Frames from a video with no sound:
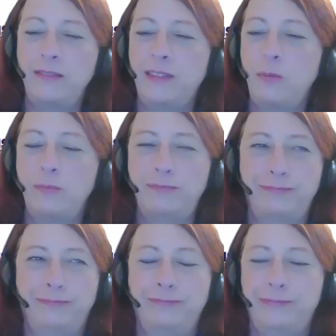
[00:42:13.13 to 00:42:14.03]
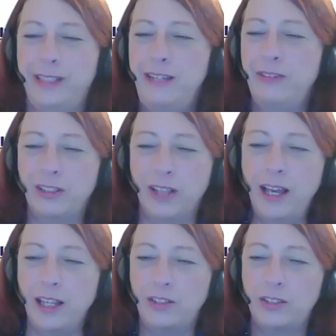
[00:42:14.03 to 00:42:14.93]
they leave at
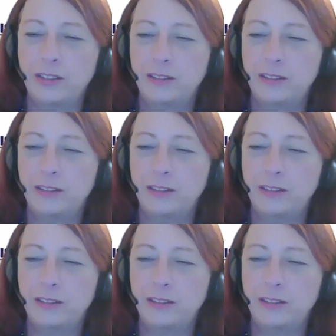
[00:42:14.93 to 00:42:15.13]
lunch